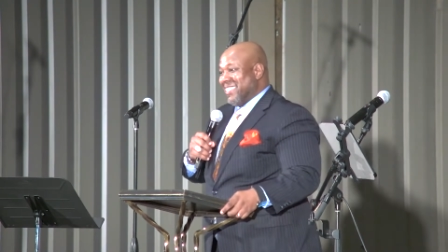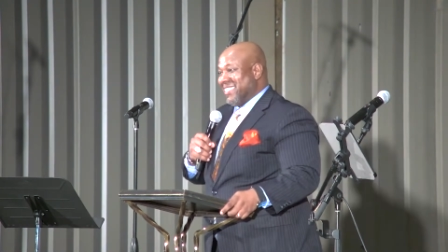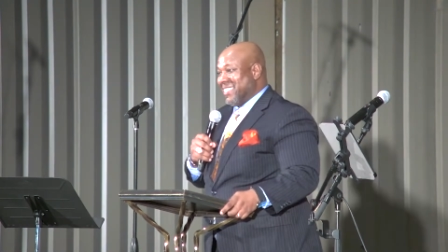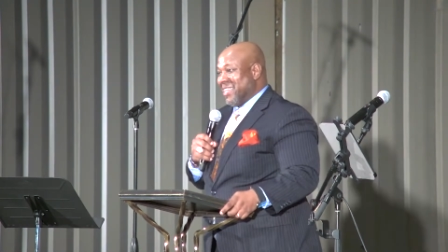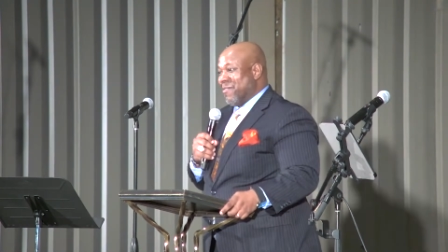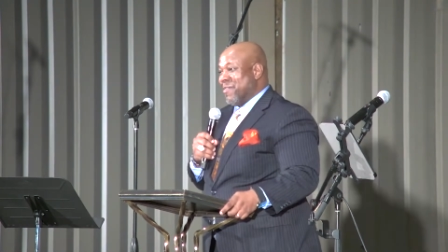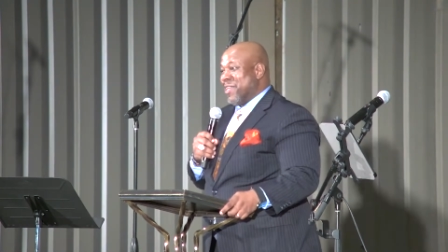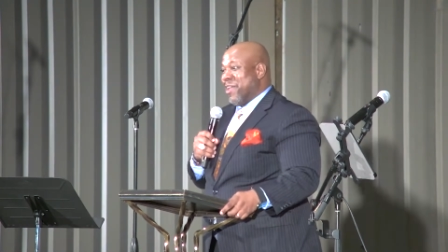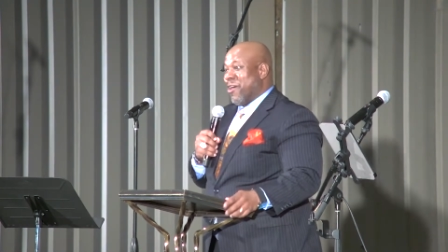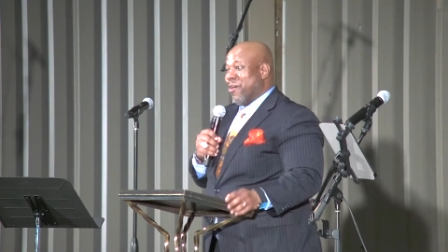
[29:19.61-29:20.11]

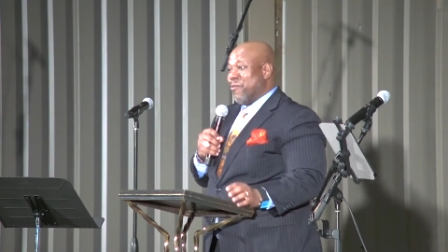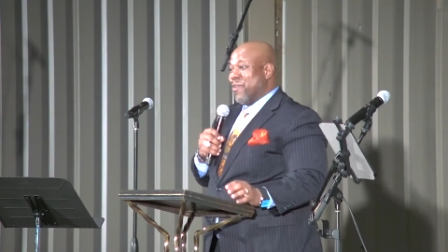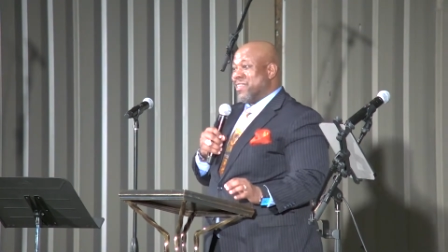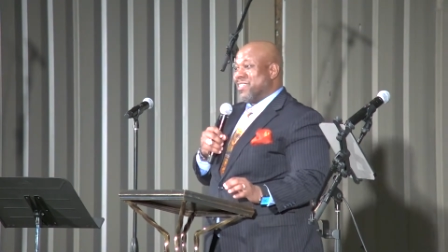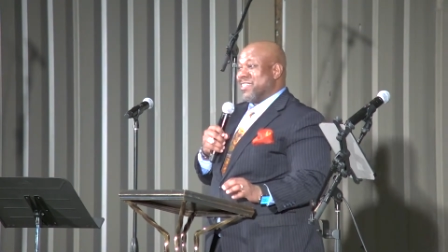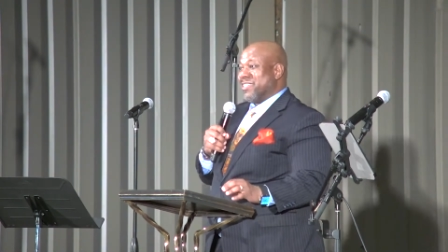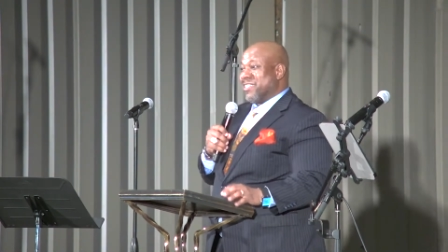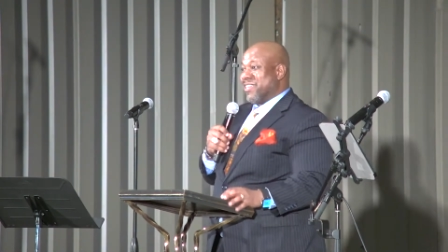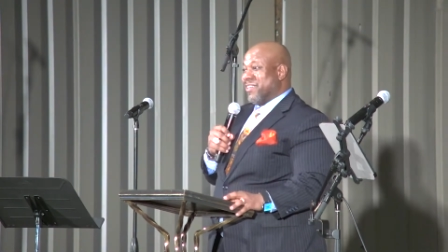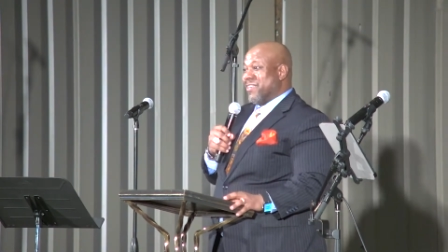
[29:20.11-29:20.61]
Some of y'all
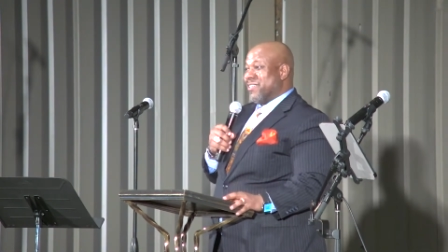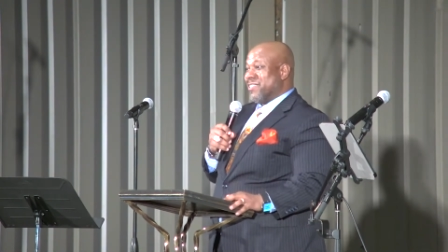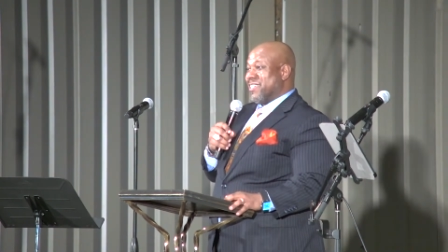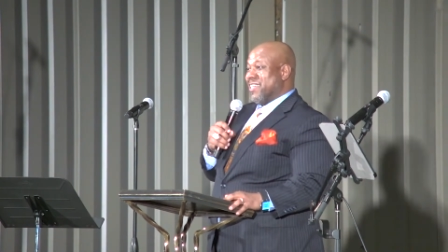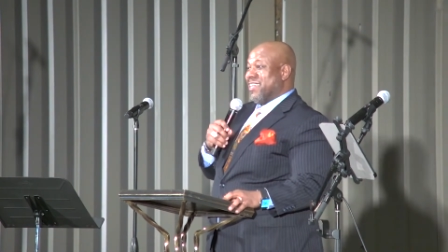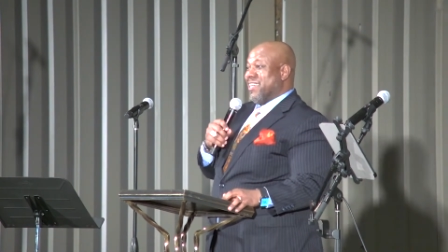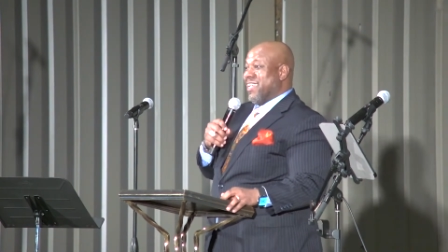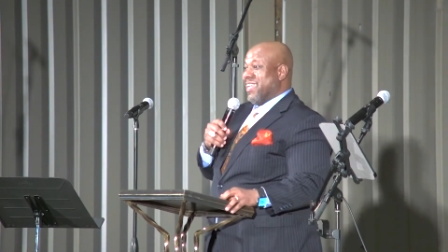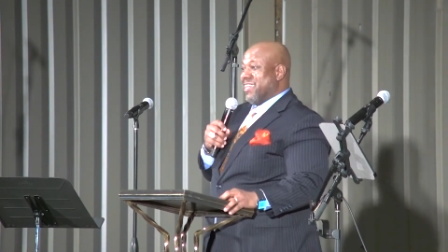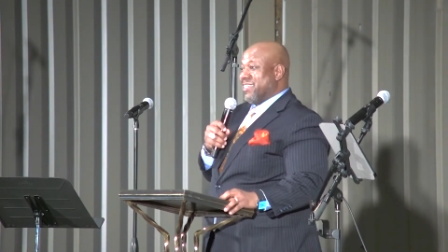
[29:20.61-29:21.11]
went to
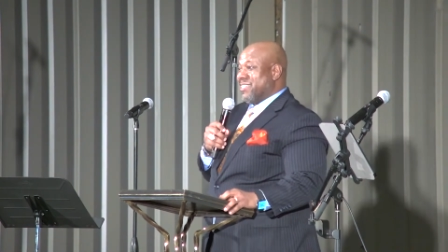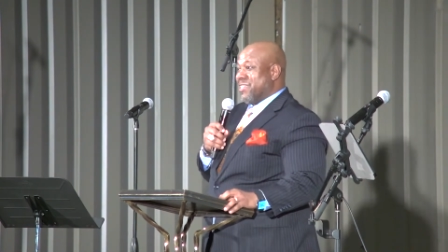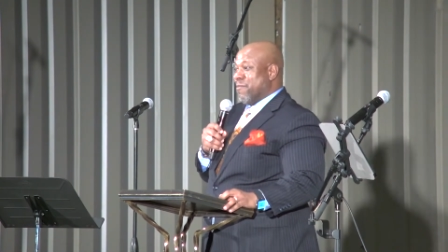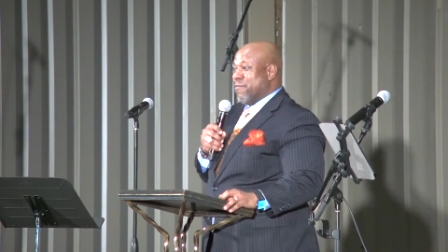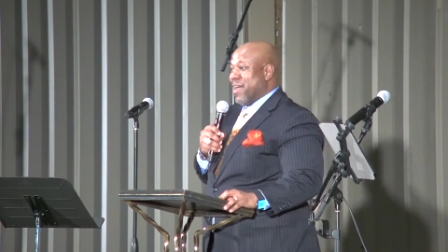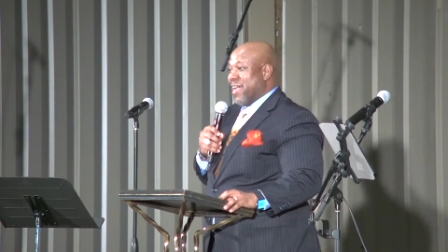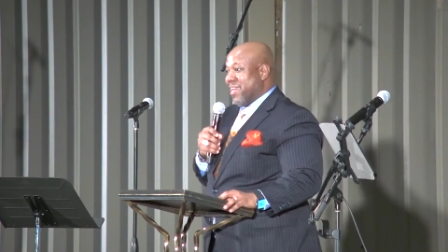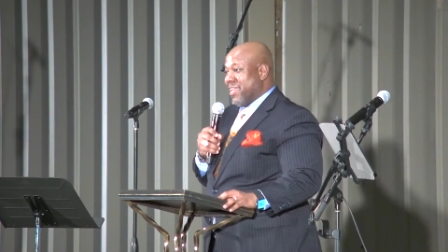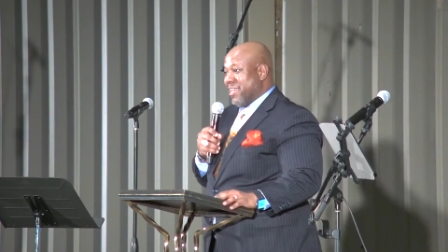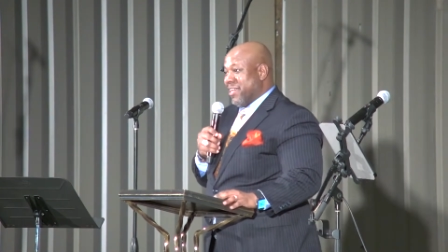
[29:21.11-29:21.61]
church and let
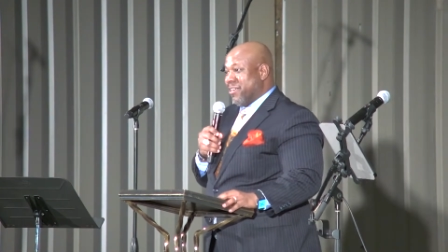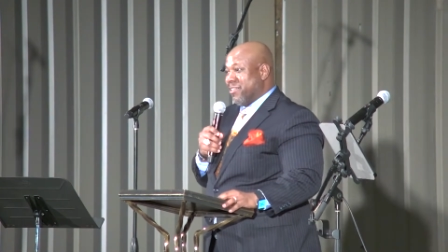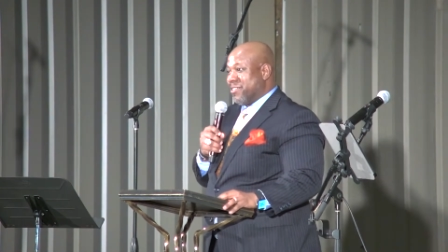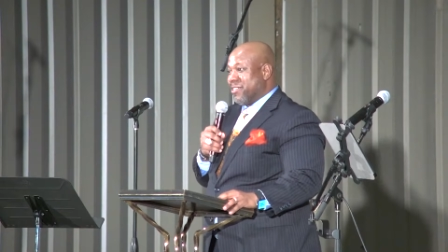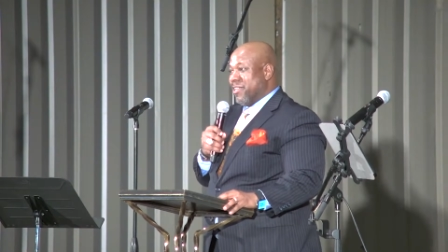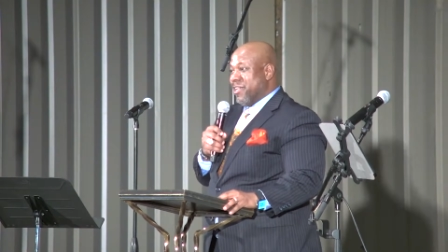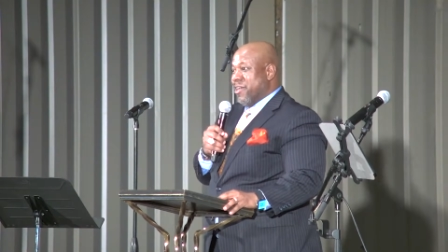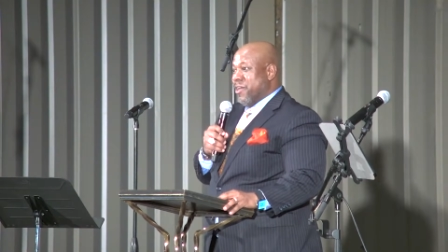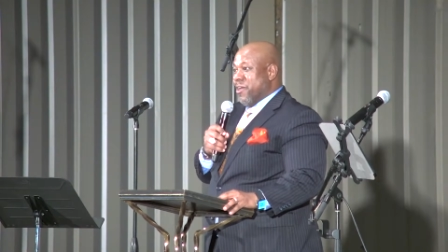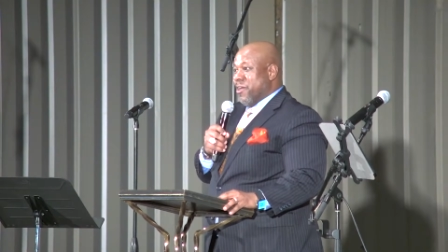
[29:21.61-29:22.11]
somebody
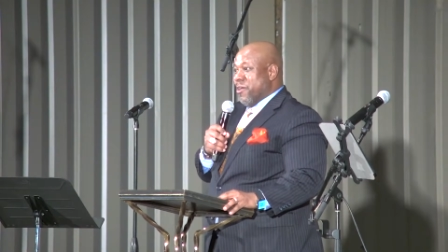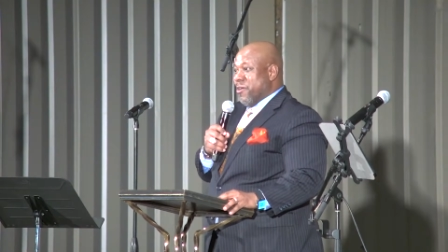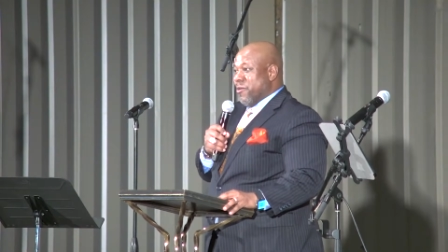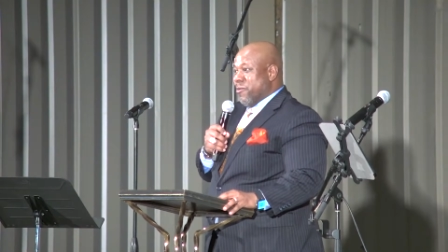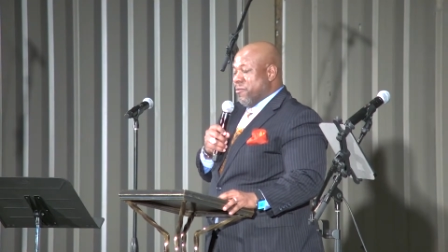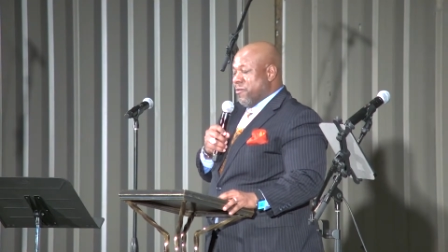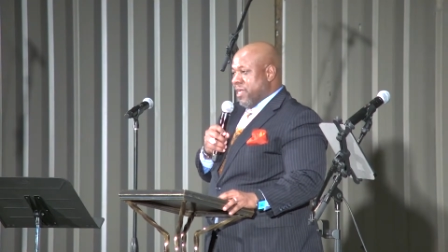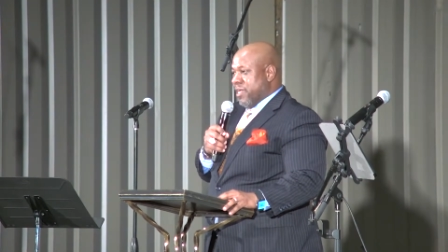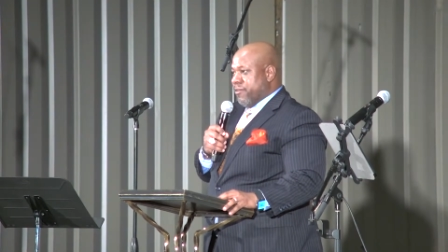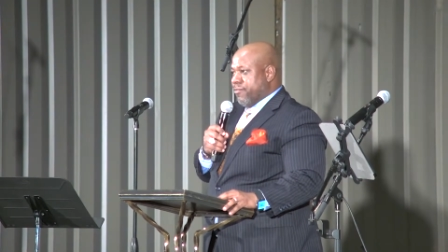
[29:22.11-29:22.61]
else
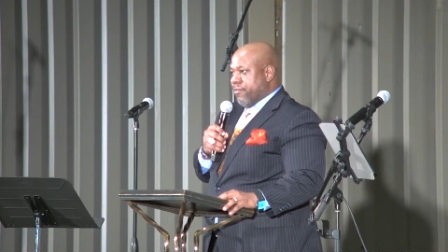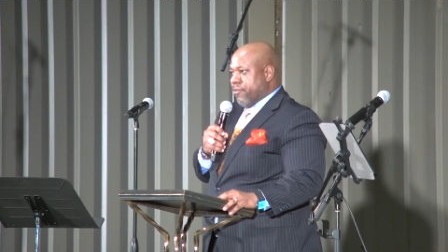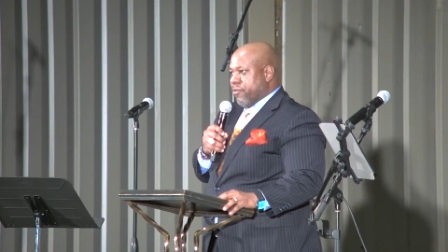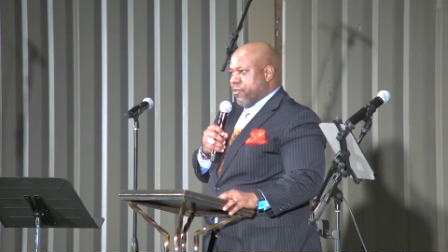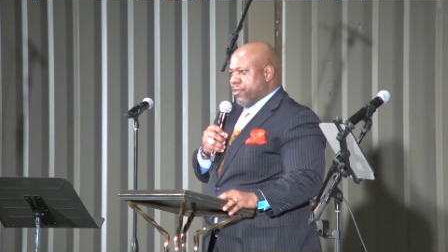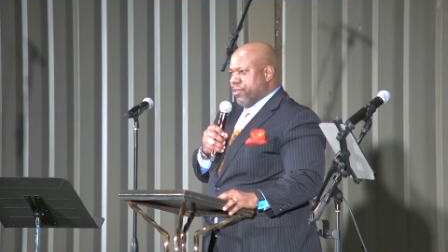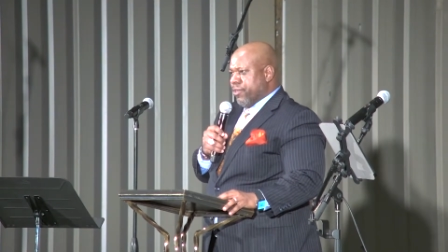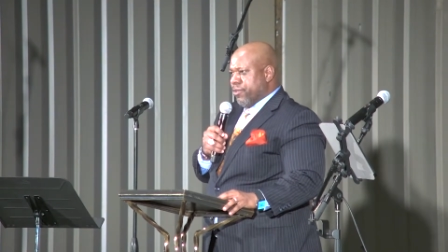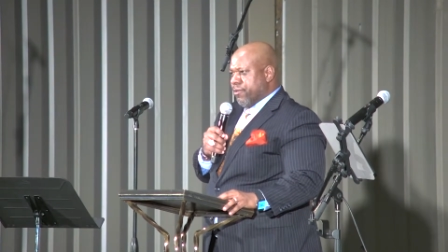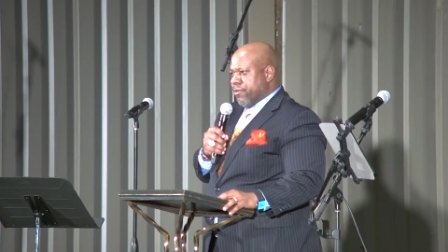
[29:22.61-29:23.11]
read
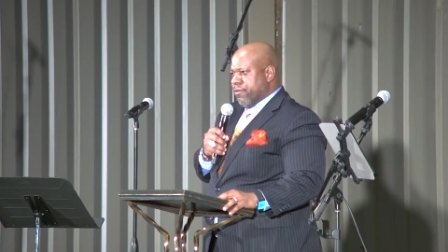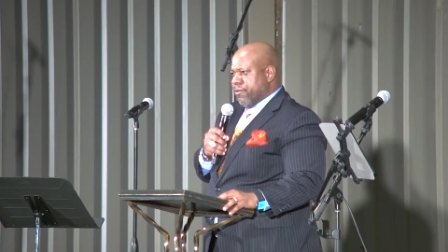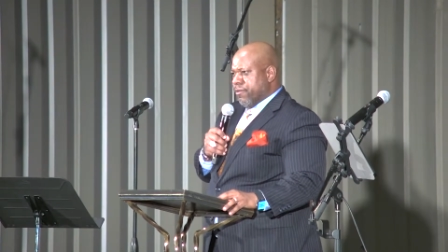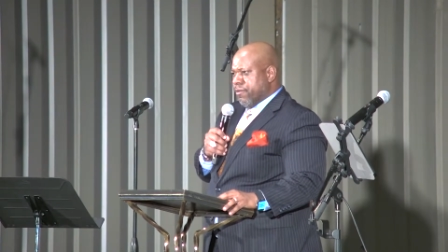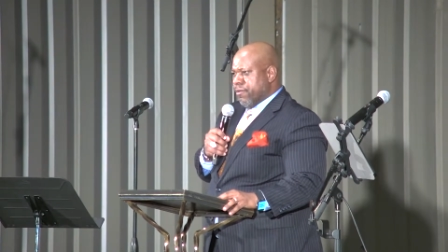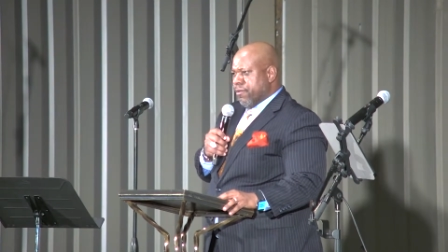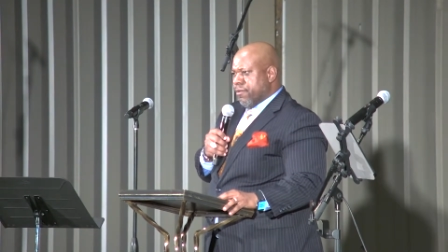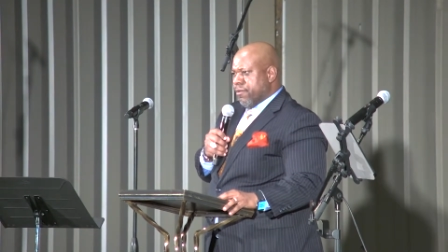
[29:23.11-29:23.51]
for you.